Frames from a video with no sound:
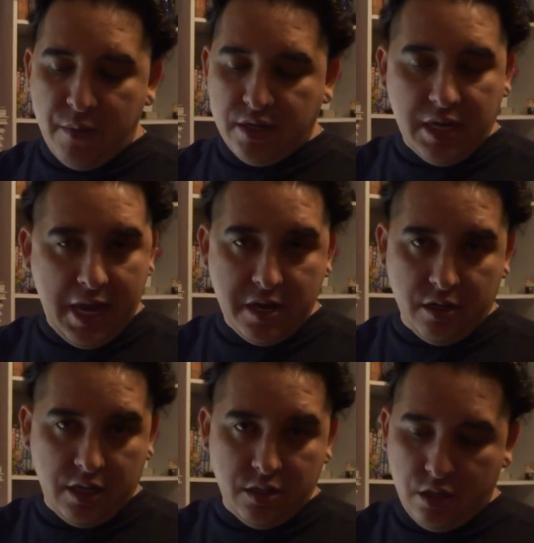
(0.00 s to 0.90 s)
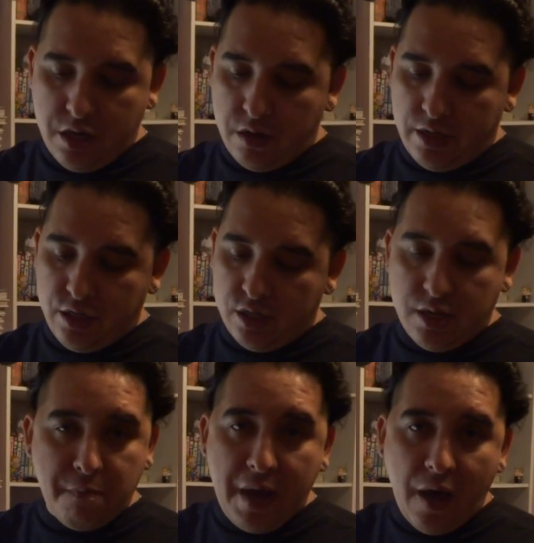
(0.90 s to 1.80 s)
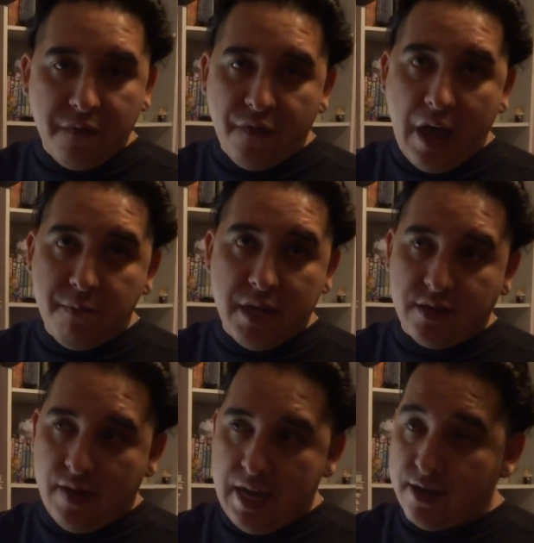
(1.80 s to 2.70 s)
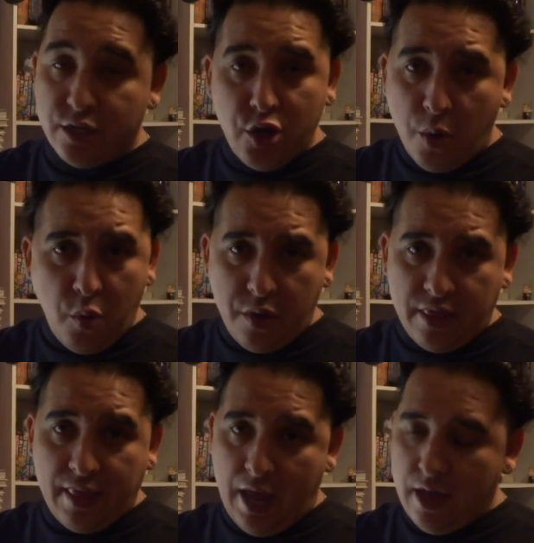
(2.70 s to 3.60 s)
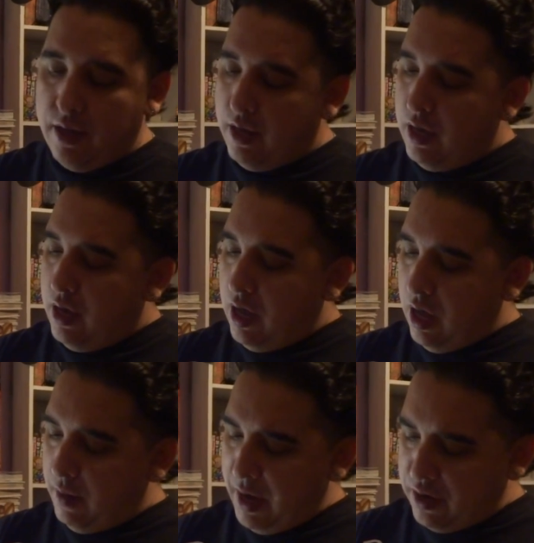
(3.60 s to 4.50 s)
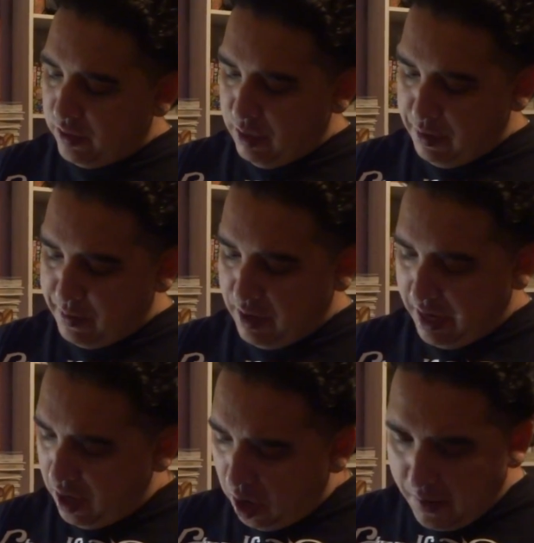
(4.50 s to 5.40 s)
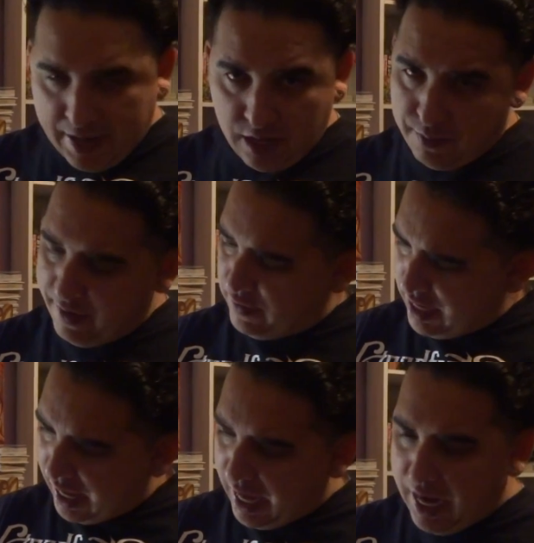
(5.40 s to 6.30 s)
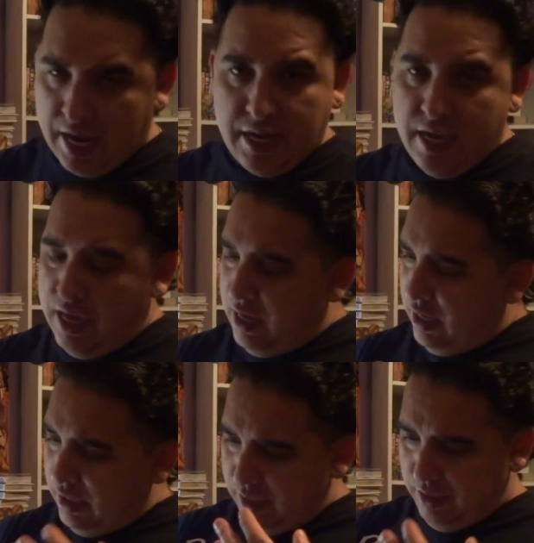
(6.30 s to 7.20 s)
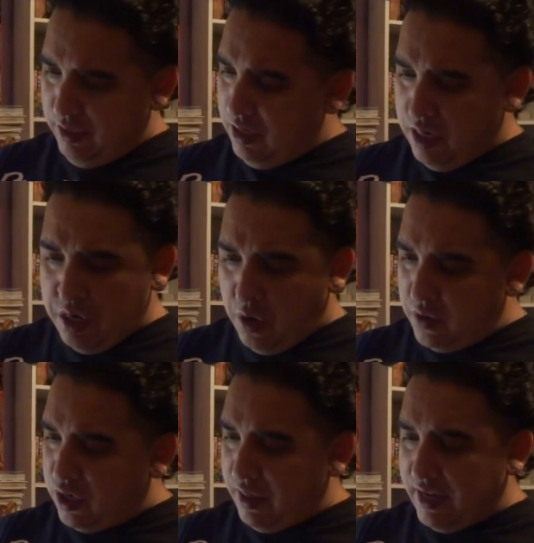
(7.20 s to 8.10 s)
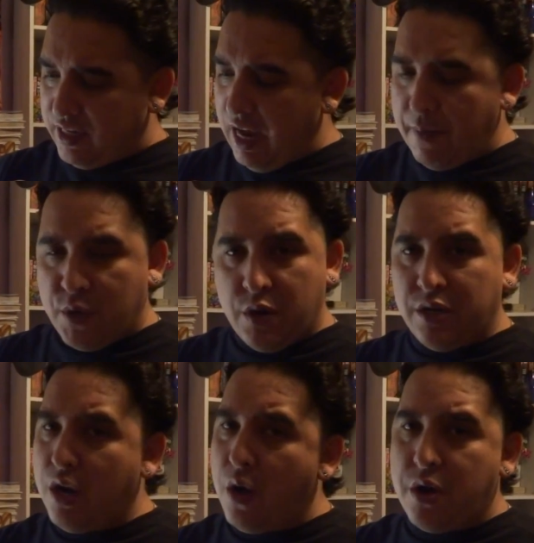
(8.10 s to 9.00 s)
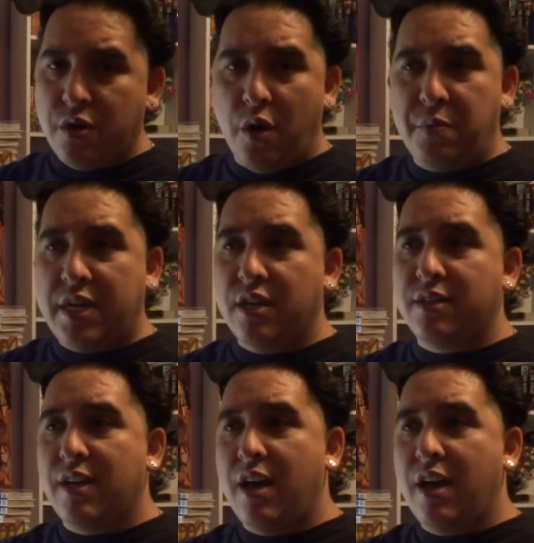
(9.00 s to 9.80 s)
minutes handling. Literally, just about 5 minutes of handling, no more than that. I know some people are like, oh, handle them every day, until they stop doing it. No, because